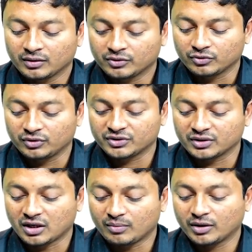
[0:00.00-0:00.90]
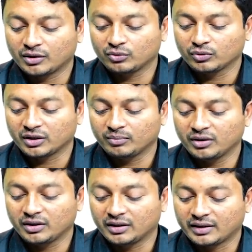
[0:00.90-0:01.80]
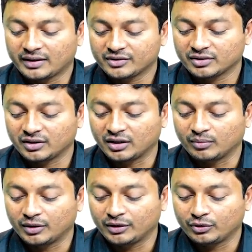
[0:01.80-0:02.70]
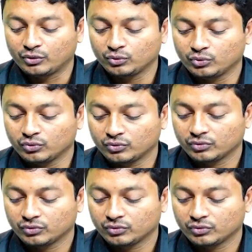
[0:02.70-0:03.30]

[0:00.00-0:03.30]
So this gamma 2 can be written as W2